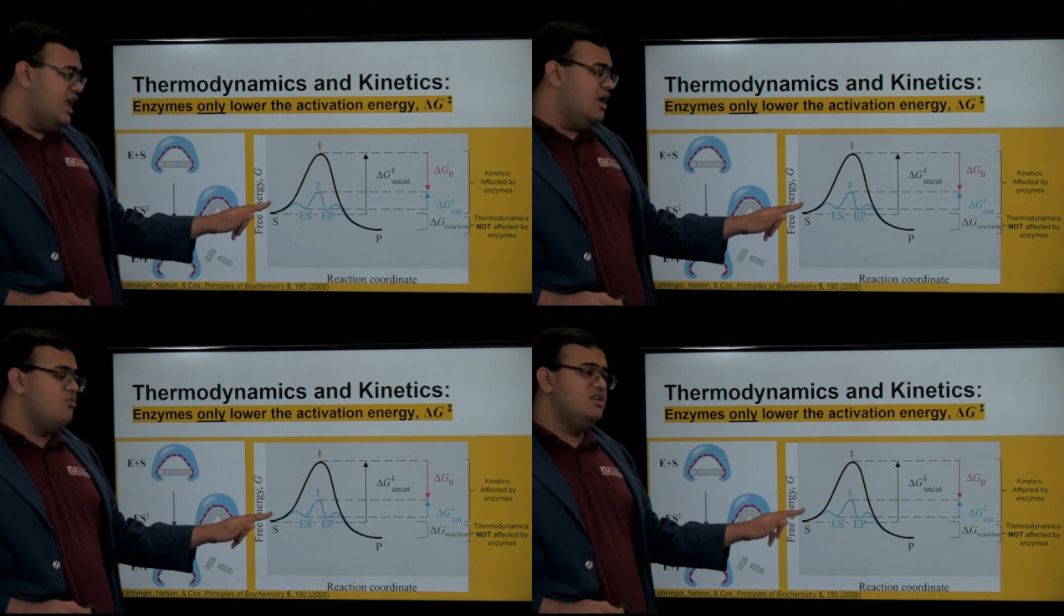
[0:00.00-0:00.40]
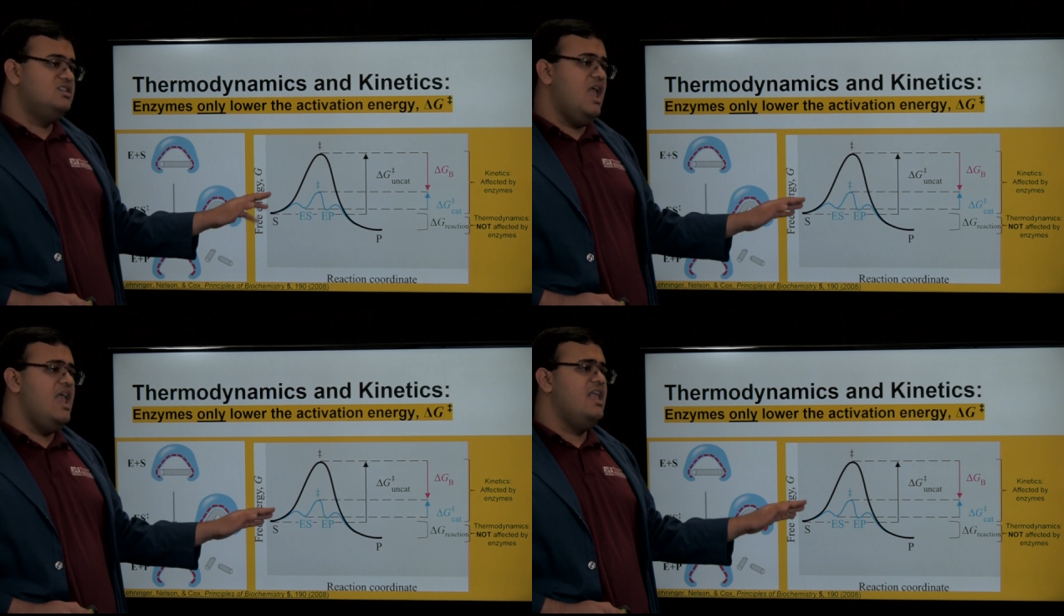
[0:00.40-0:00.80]
it would
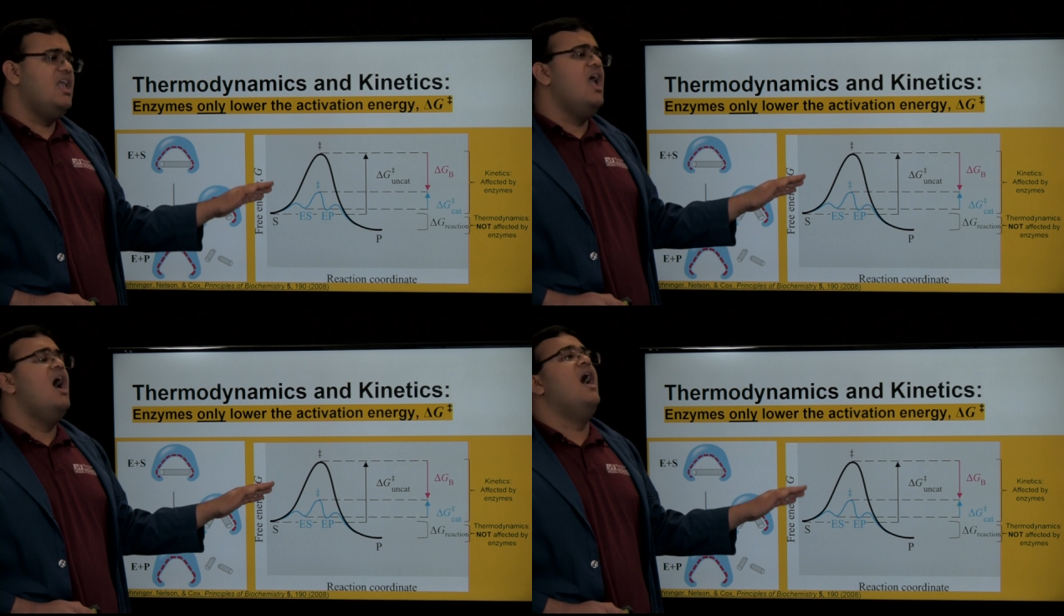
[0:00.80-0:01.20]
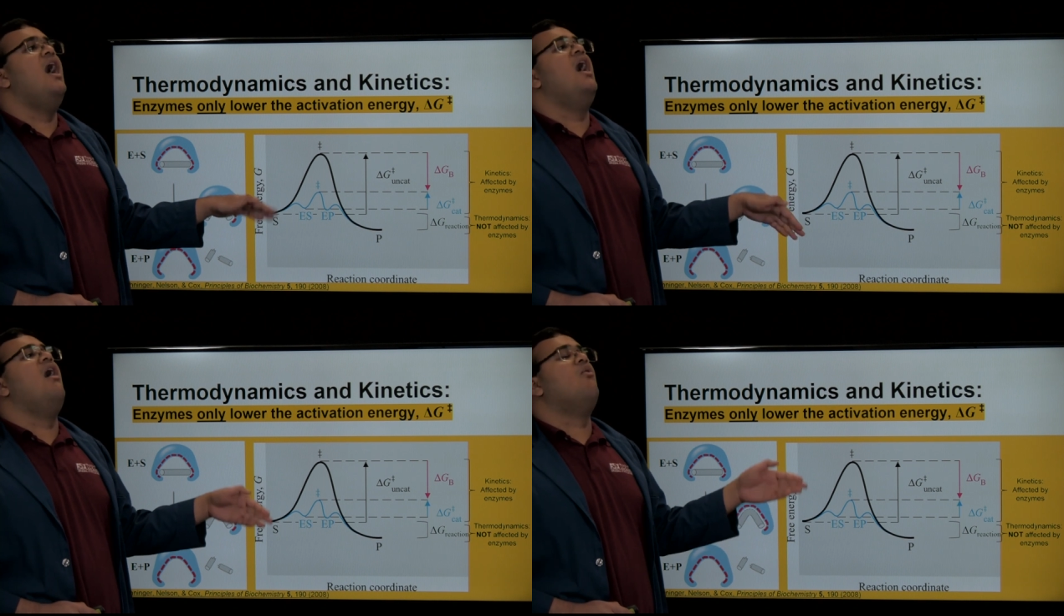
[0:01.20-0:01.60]
take
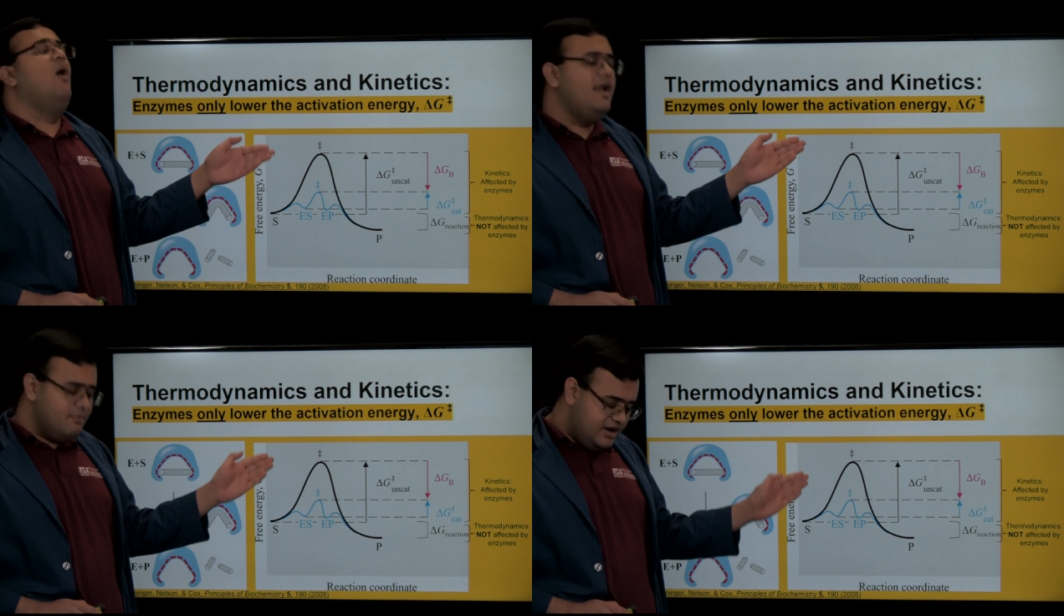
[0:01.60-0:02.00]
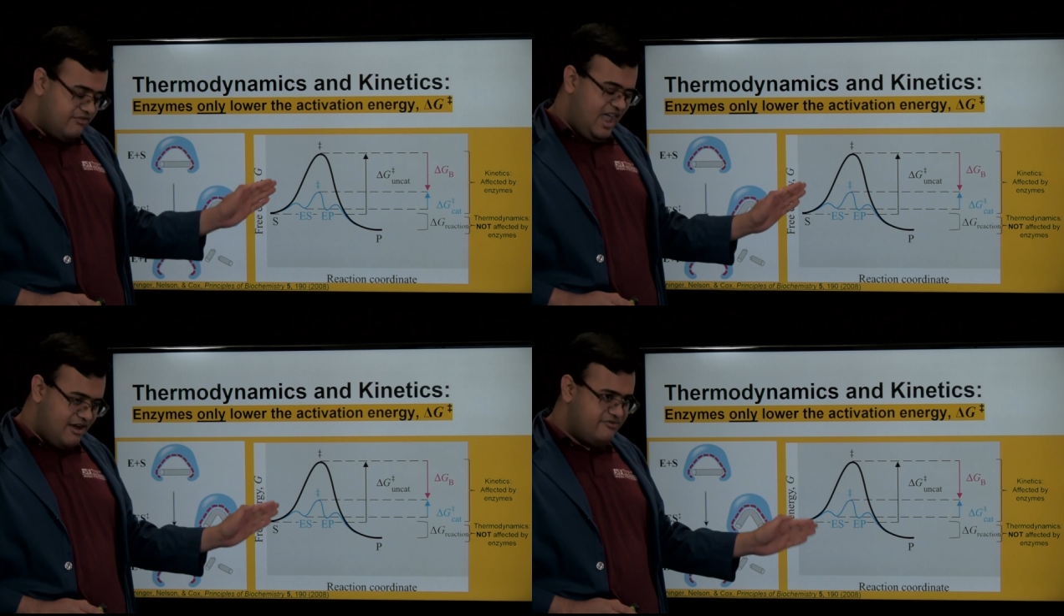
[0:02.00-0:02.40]
quite a bit
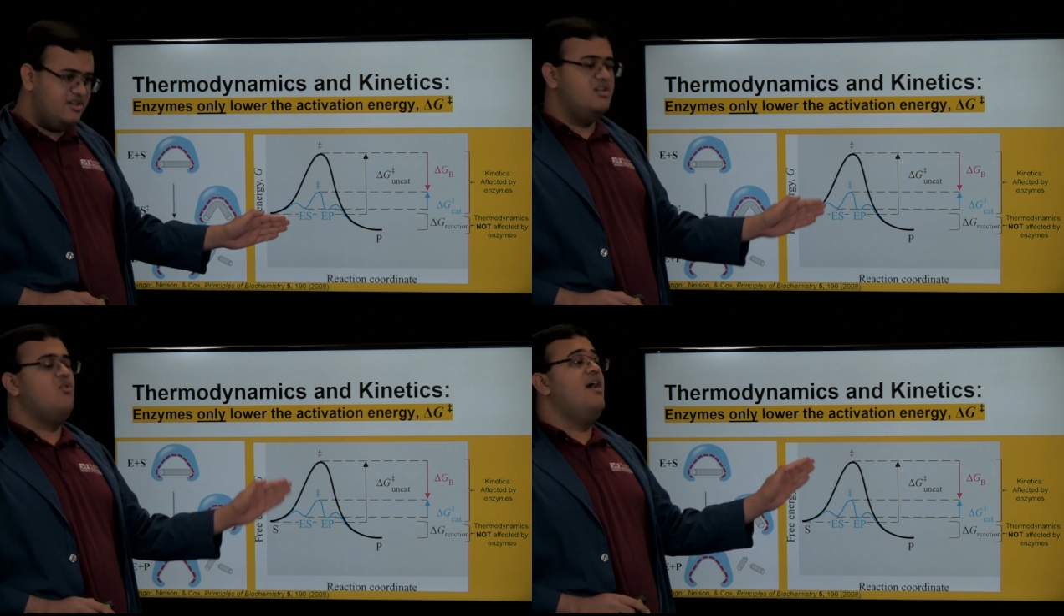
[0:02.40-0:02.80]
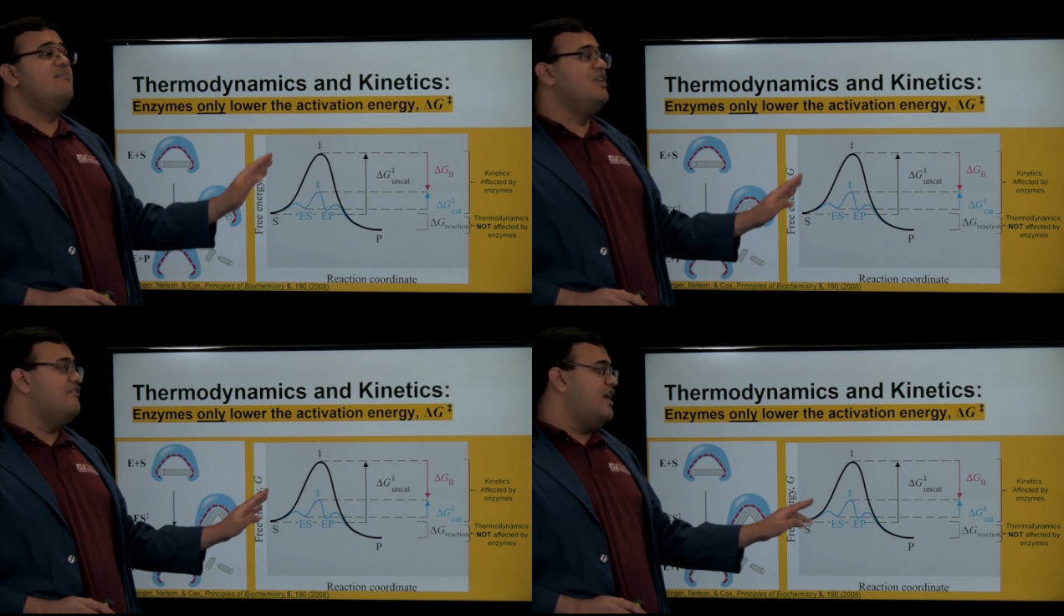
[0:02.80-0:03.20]
of effort and
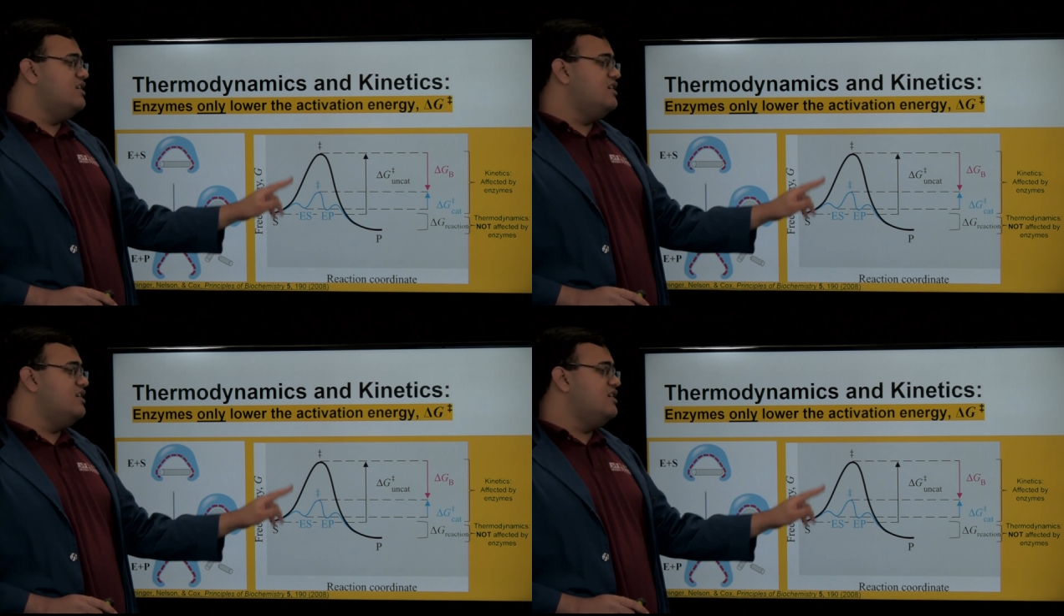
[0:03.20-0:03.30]
quite a bit of